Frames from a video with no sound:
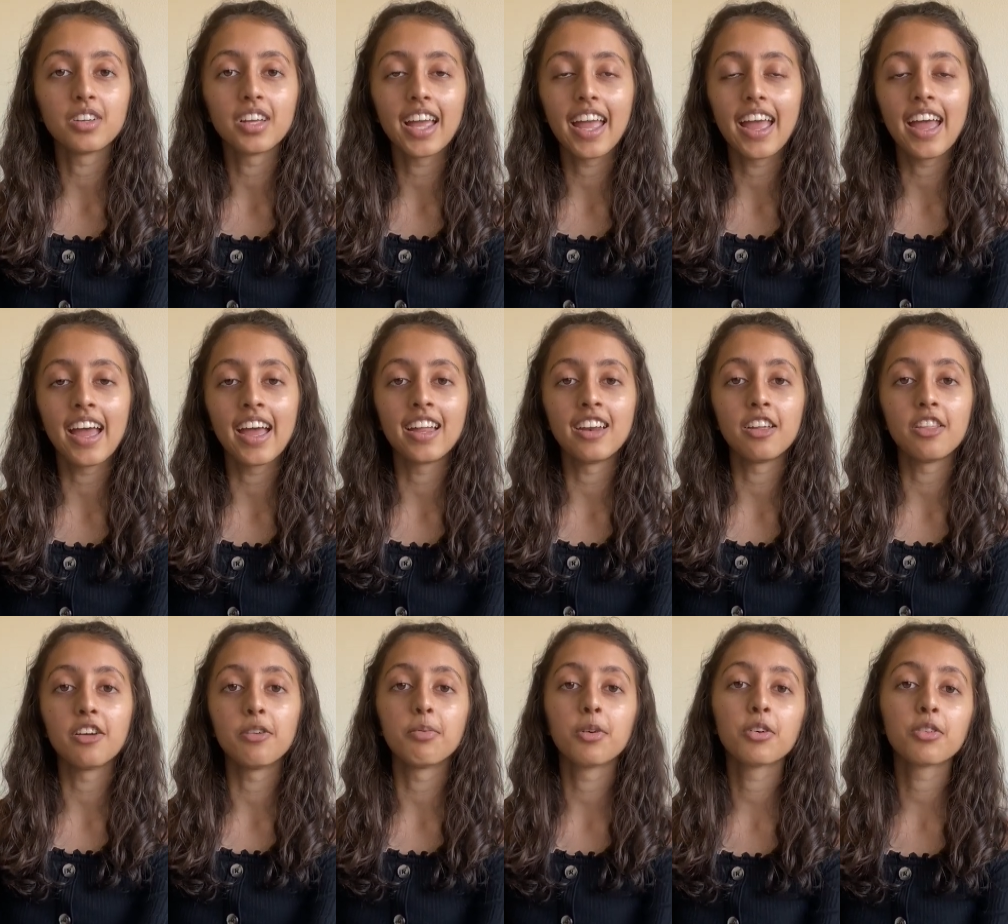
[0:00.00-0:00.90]
and
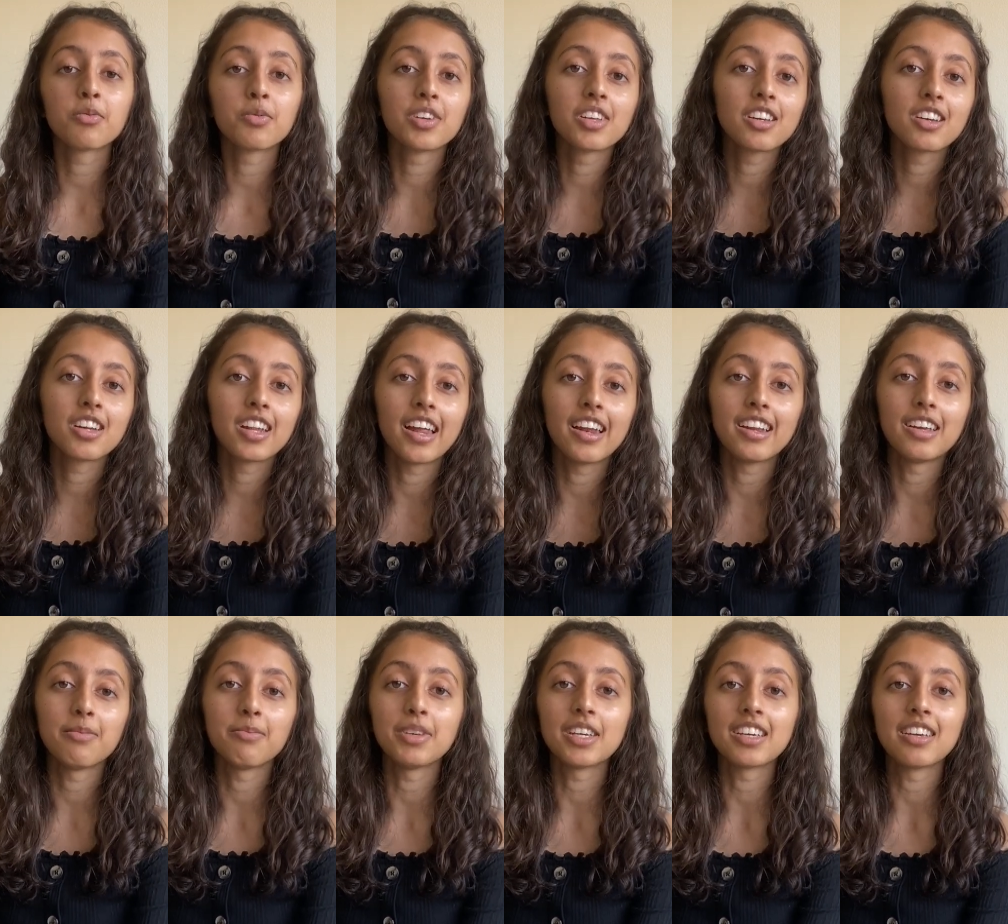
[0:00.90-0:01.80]
they're both really good at
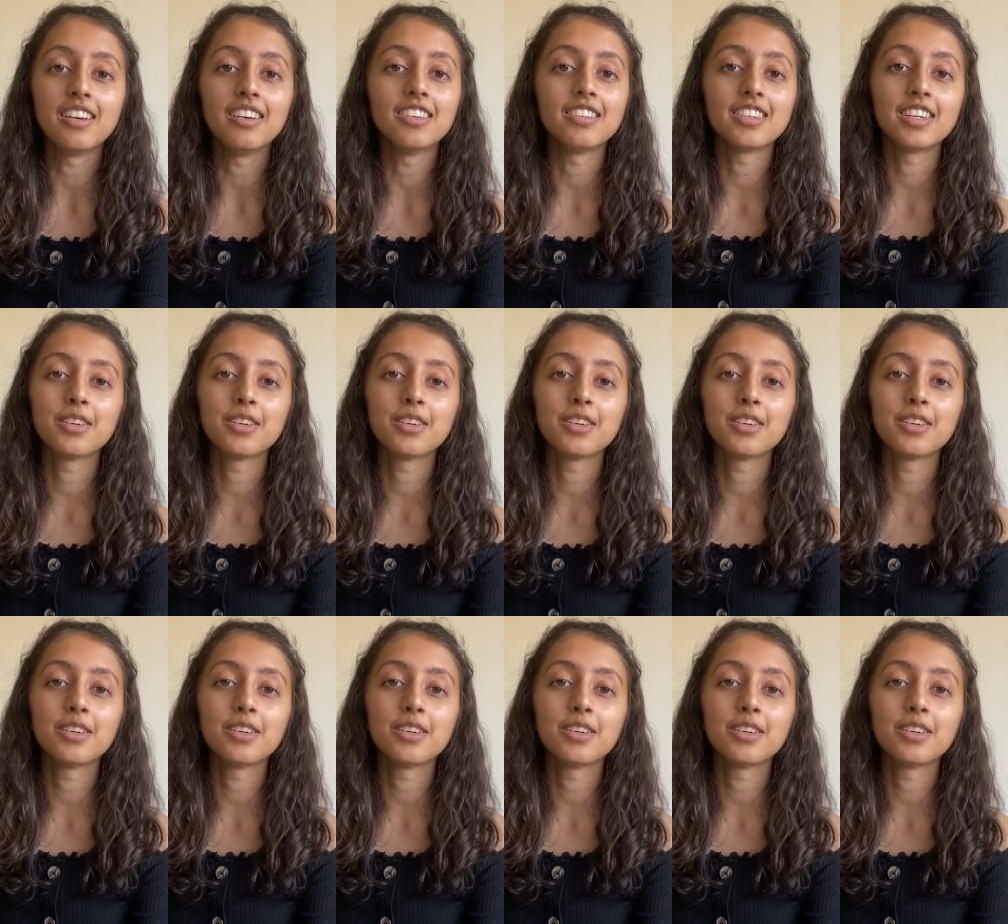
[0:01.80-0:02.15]
it because